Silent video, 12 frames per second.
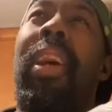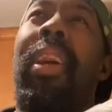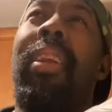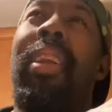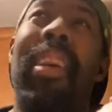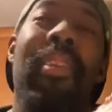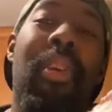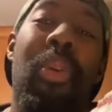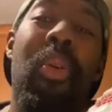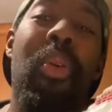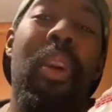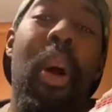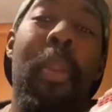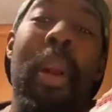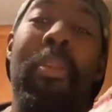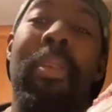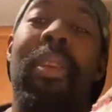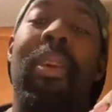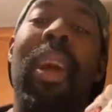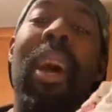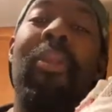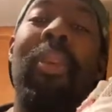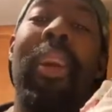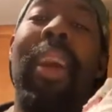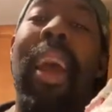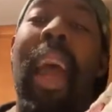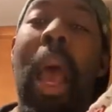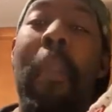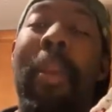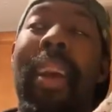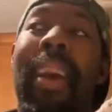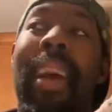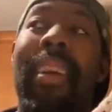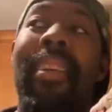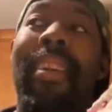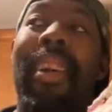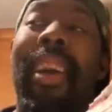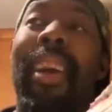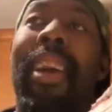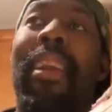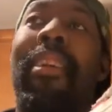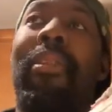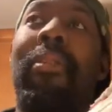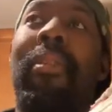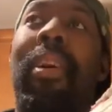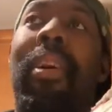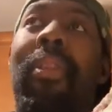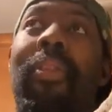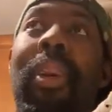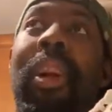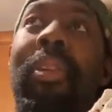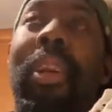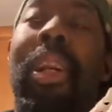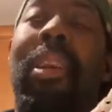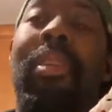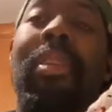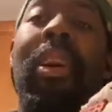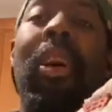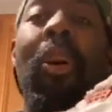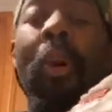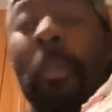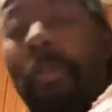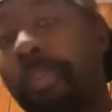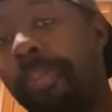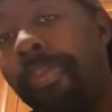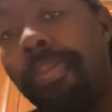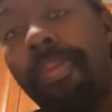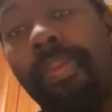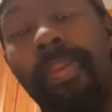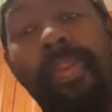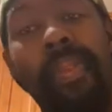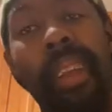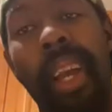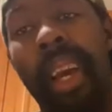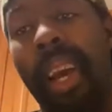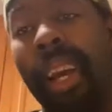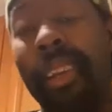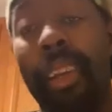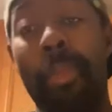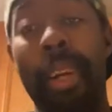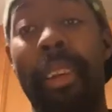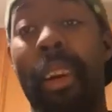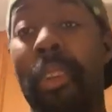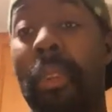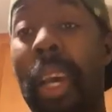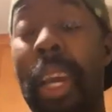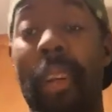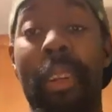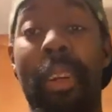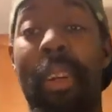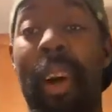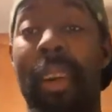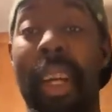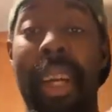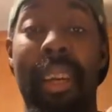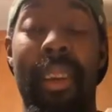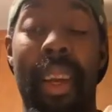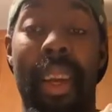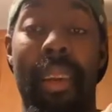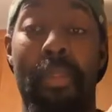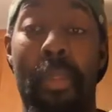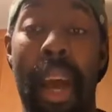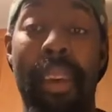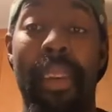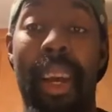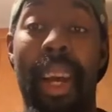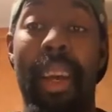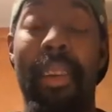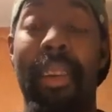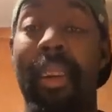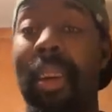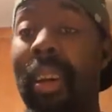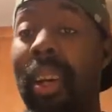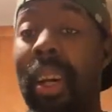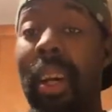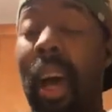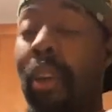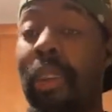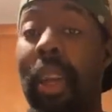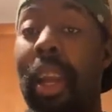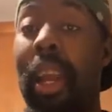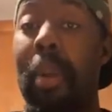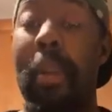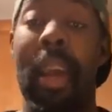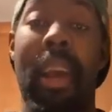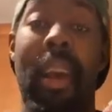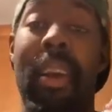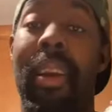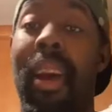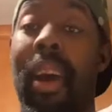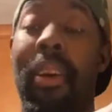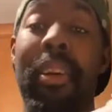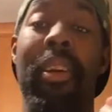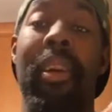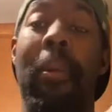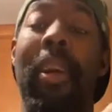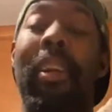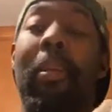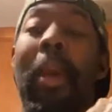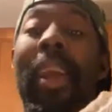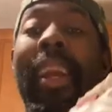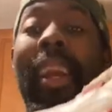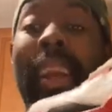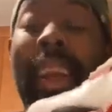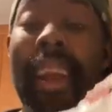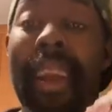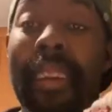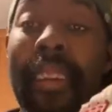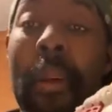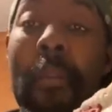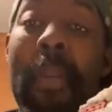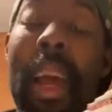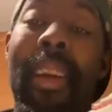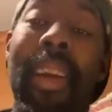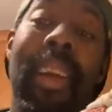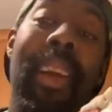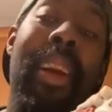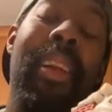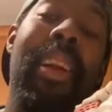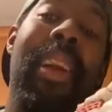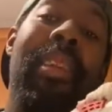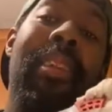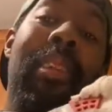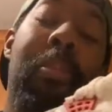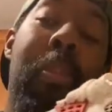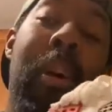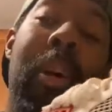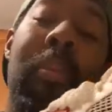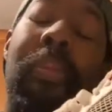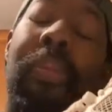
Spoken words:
that's cool and all, but I'm still not really happy yet, so I gotta get the real deal. So I said to myself, if I ever saw these in my size, I was going to get them, and I wasn't anticipating getting them that day that I got the Yeezys, but